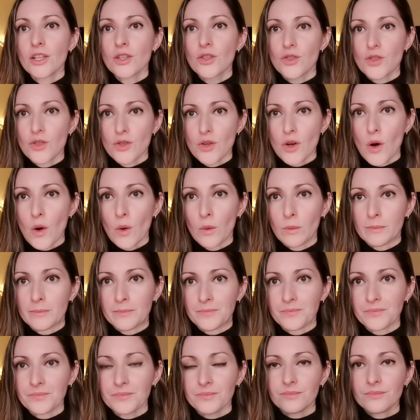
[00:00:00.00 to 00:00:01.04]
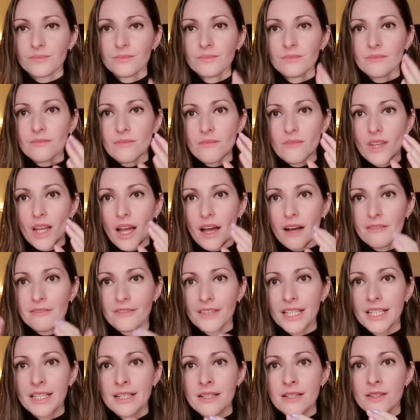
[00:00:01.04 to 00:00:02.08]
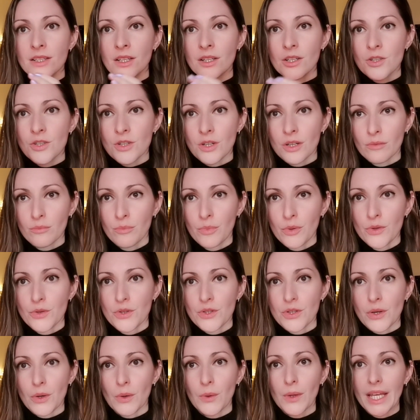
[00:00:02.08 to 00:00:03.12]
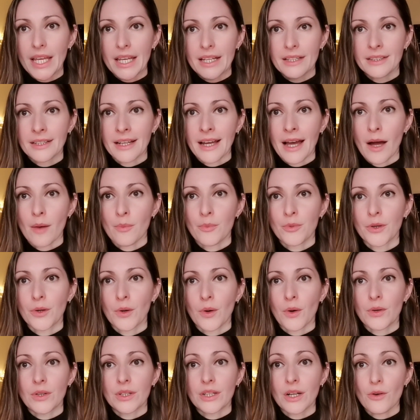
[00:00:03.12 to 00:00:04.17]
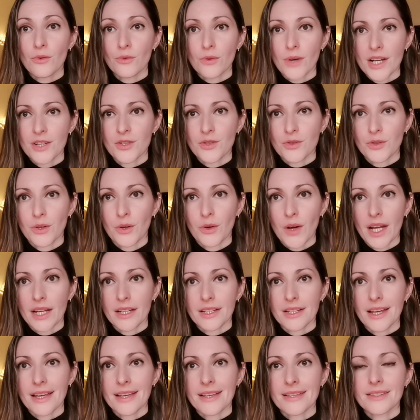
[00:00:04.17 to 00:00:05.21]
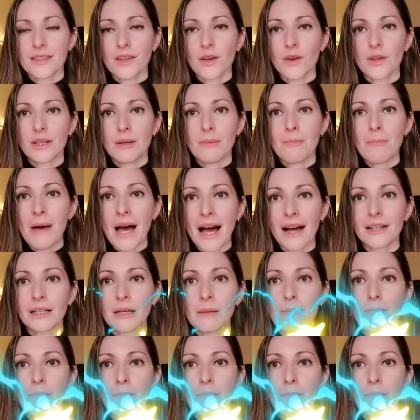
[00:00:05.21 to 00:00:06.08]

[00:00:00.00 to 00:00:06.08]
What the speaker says: So a Venus conjunct Pluto in Capricorn retrograde is gonna pack